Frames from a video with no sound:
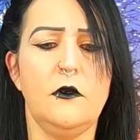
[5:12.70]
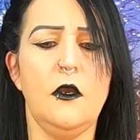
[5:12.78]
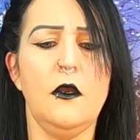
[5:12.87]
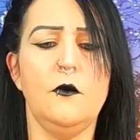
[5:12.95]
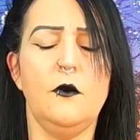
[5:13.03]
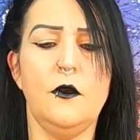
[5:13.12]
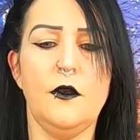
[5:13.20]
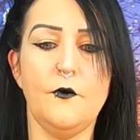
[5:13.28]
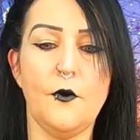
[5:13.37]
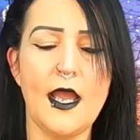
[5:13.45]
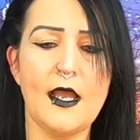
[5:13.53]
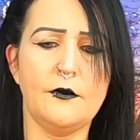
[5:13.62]
Oh,
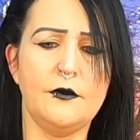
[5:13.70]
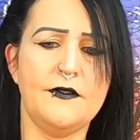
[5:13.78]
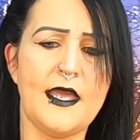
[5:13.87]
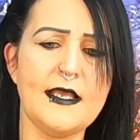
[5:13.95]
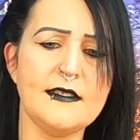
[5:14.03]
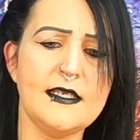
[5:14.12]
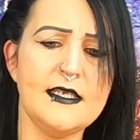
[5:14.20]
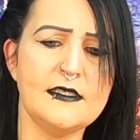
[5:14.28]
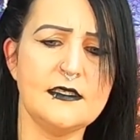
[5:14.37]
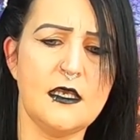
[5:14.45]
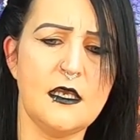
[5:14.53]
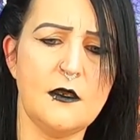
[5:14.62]
wow, that
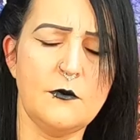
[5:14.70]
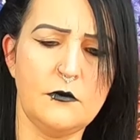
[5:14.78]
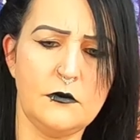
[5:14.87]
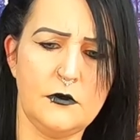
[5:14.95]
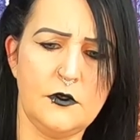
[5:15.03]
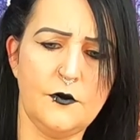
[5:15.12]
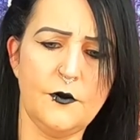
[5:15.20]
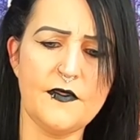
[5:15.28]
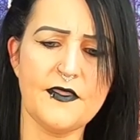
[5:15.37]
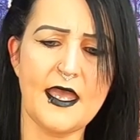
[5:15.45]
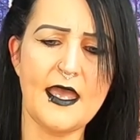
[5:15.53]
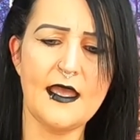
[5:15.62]
is,
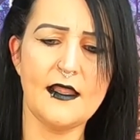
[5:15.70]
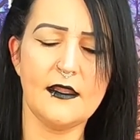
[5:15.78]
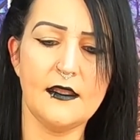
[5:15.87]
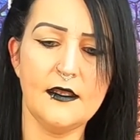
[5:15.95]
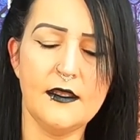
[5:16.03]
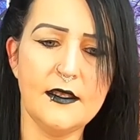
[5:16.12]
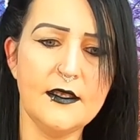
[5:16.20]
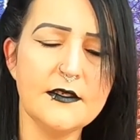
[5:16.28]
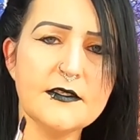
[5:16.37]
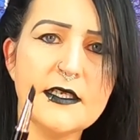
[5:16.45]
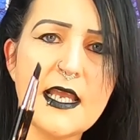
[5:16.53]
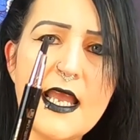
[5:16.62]
what the hell?
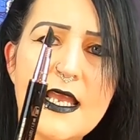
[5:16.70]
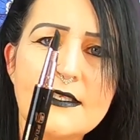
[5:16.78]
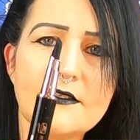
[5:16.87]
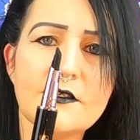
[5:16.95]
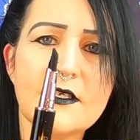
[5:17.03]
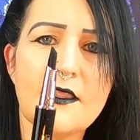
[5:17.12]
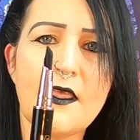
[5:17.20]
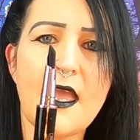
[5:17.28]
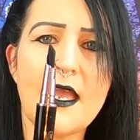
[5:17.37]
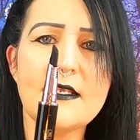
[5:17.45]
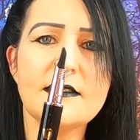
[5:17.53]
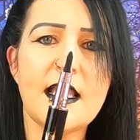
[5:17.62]
So guys, look at
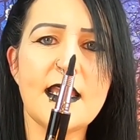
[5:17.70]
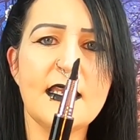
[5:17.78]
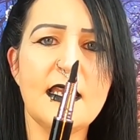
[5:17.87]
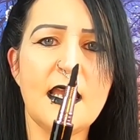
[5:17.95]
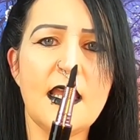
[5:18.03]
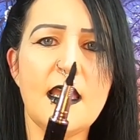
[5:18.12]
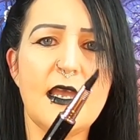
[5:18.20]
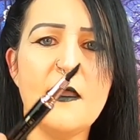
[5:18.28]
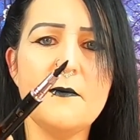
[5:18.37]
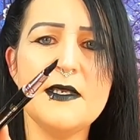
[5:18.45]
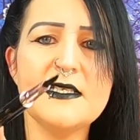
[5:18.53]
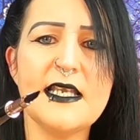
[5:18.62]
that,
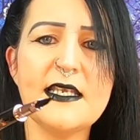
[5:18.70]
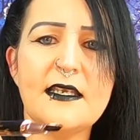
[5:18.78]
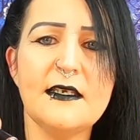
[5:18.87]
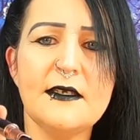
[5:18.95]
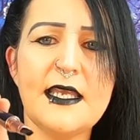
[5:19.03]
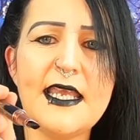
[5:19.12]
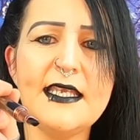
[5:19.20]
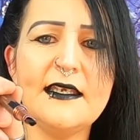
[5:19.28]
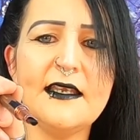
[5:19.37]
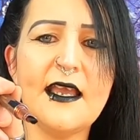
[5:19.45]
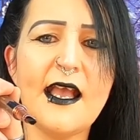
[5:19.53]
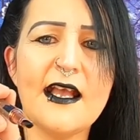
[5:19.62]
it's like an
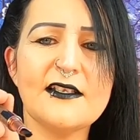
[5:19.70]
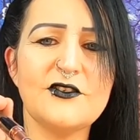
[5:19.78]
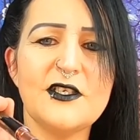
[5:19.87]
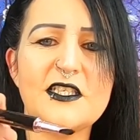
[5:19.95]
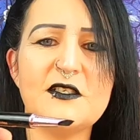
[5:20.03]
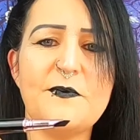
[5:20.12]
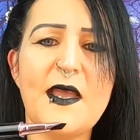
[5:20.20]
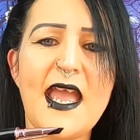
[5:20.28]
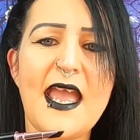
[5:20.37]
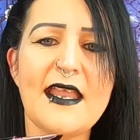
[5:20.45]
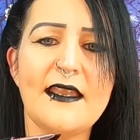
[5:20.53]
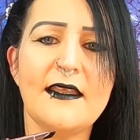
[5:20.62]
ink cartridge
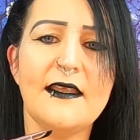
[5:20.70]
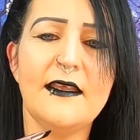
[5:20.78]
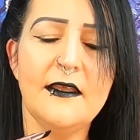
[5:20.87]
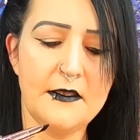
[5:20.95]
pen.